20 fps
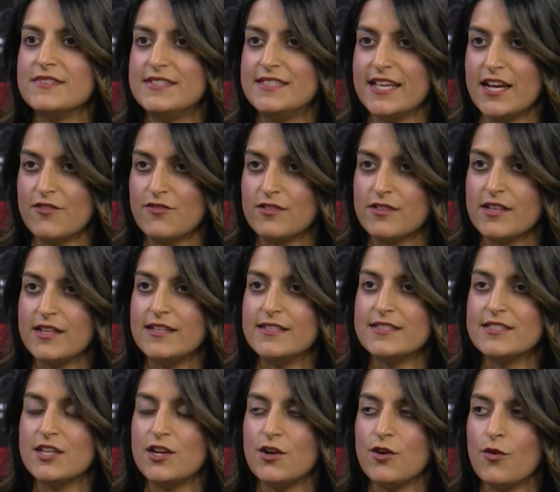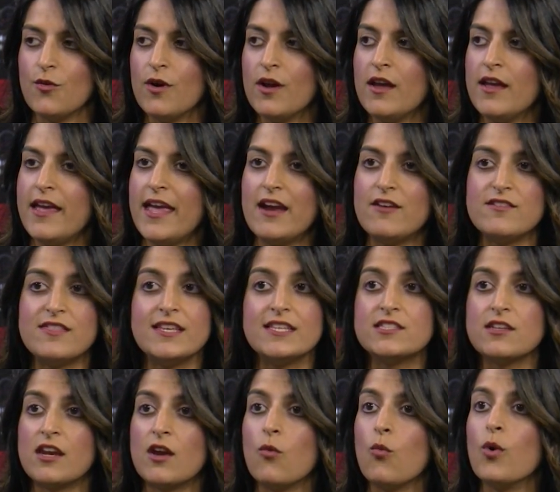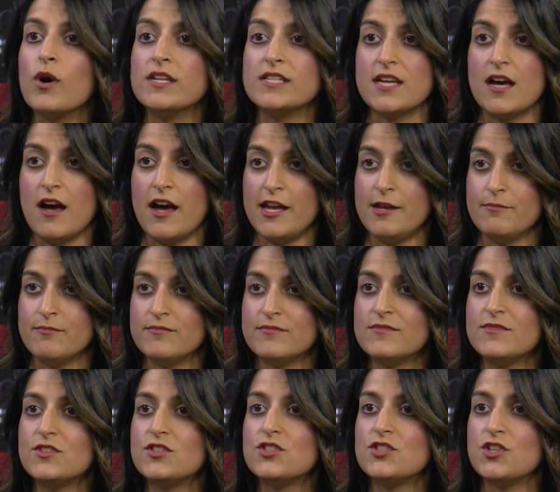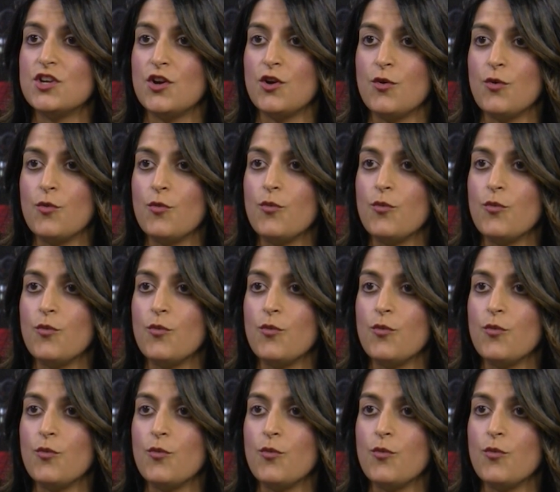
Definitely. So everything's done at one time. So.